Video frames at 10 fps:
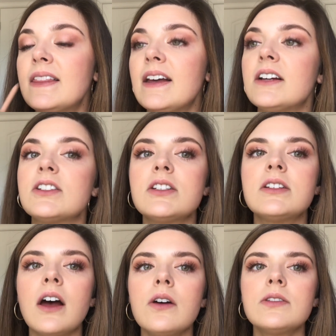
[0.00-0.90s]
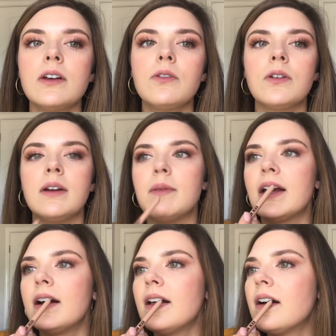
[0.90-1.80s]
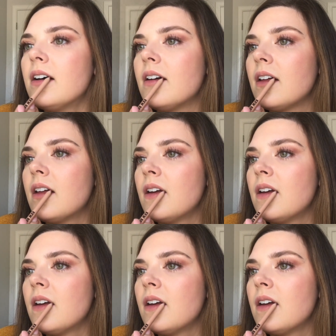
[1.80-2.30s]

They are so, so creamy. I, oh.